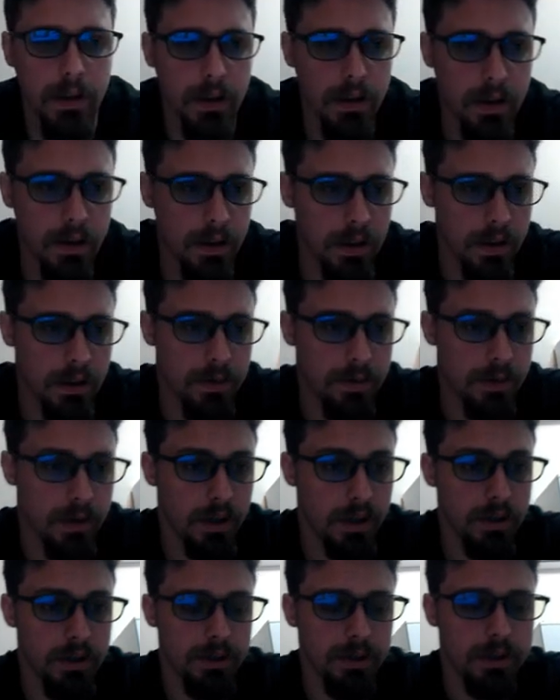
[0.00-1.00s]
It's very
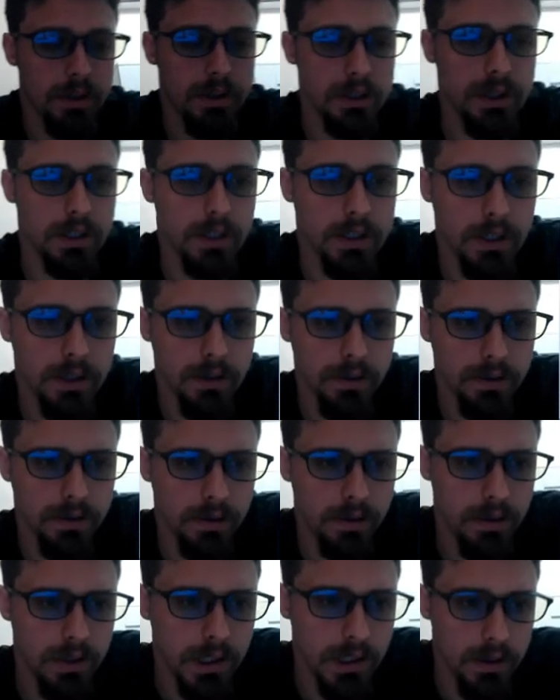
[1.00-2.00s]
interesting, and also
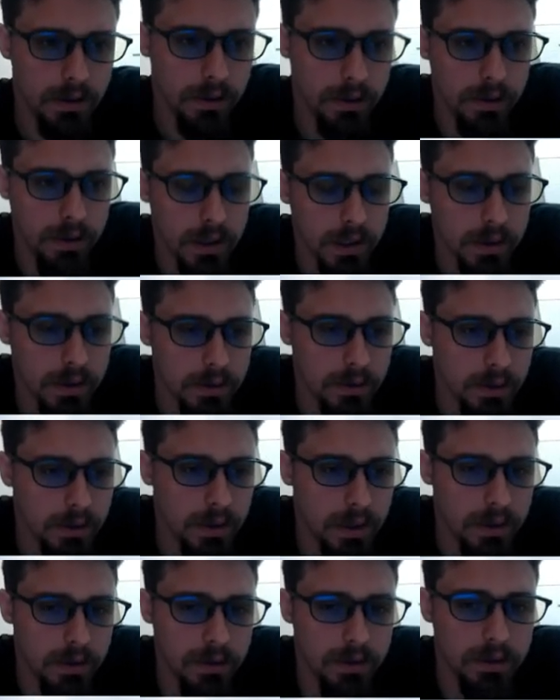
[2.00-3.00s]
you need to learn it. You
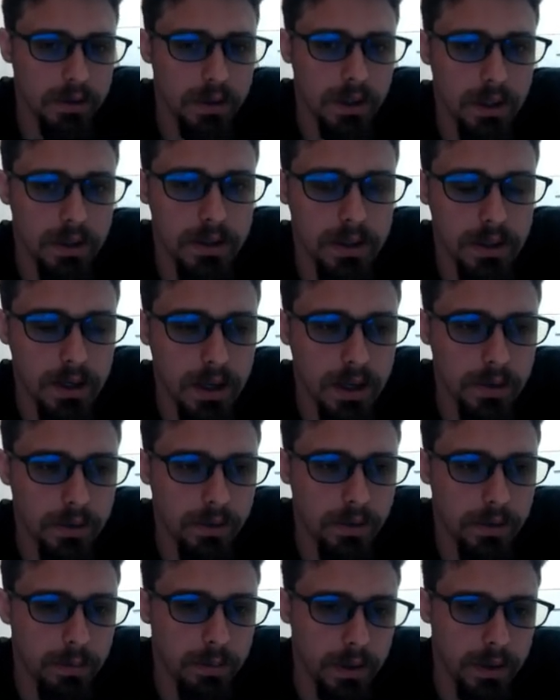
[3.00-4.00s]
need to learn the ins and
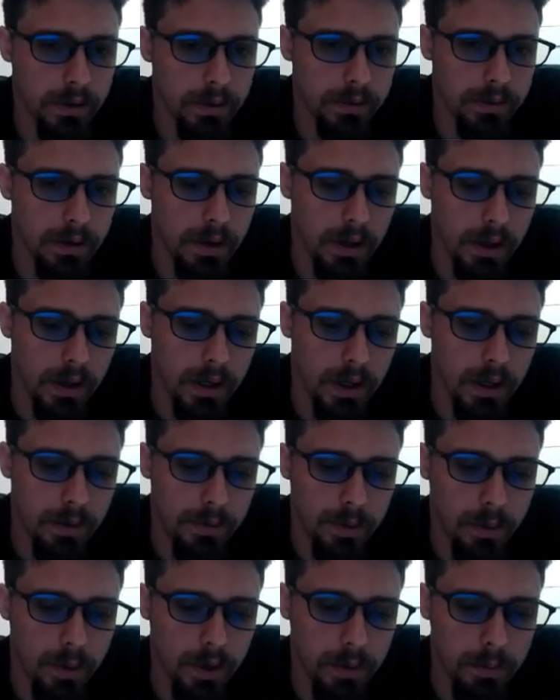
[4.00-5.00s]
outs because if
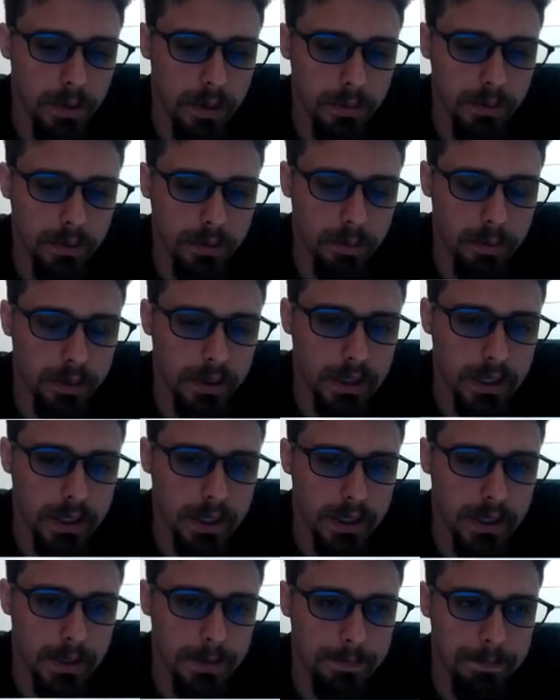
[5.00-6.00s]
you want to be able to
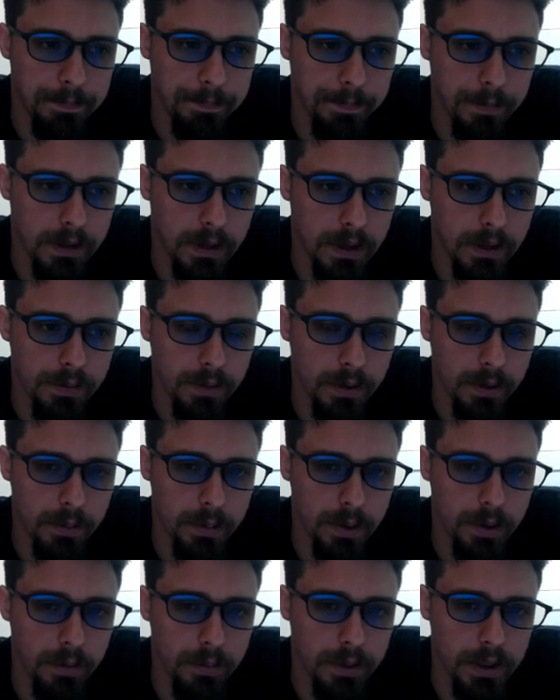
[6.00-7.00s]
play, if your
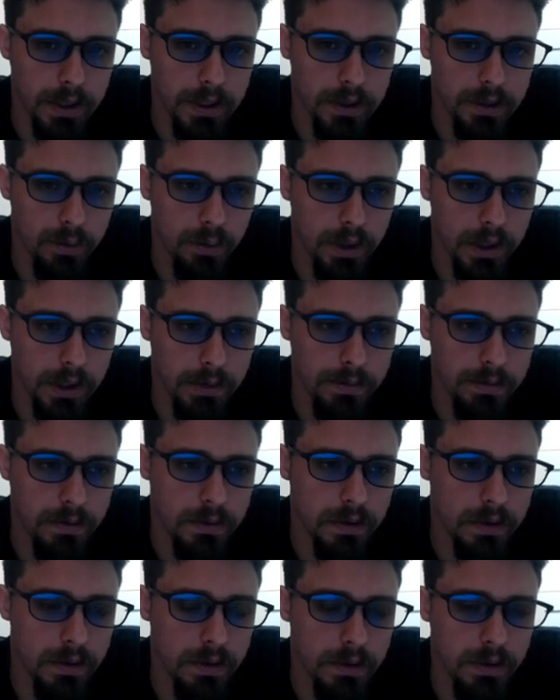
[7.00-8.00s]
opponent plays one
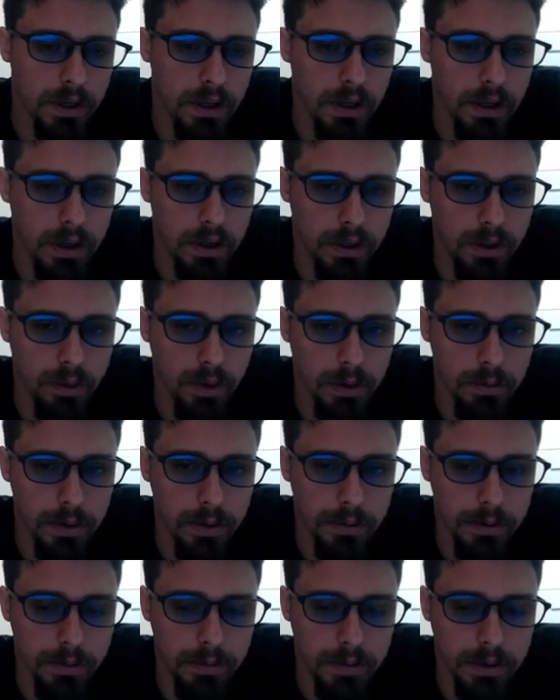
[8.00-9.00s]
e4, you want to be able
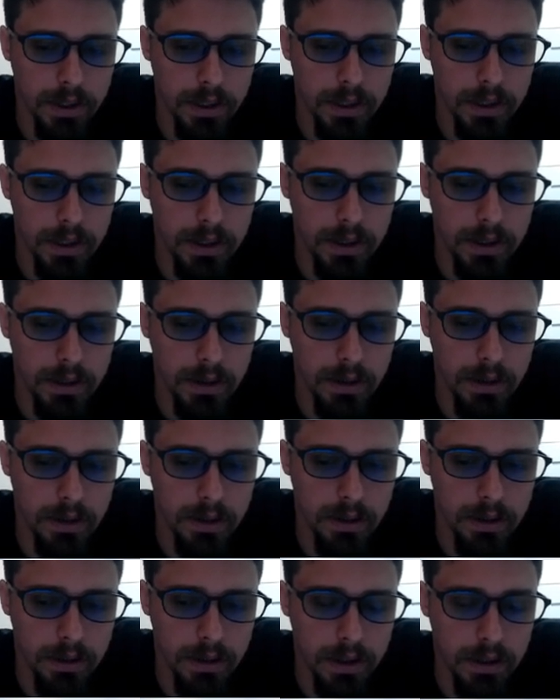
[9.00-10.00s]
to play
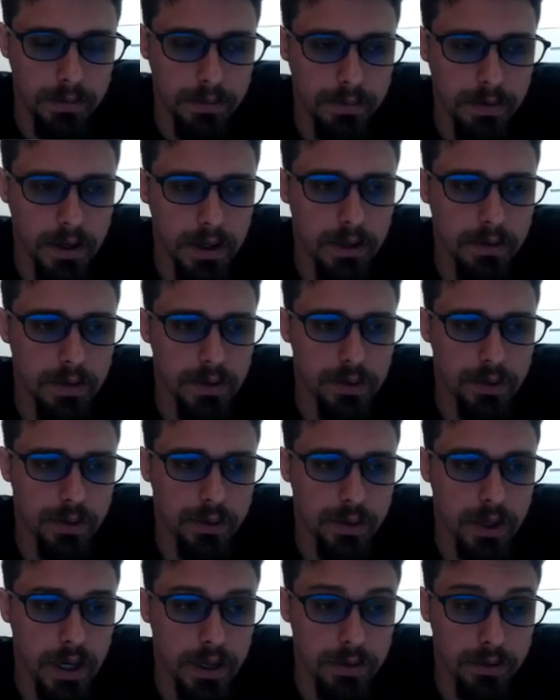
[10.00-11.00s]
e5
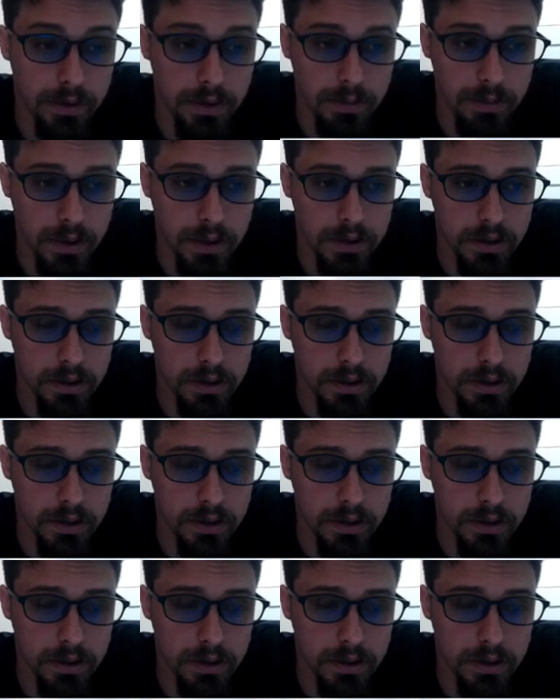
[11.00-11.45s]
as a response.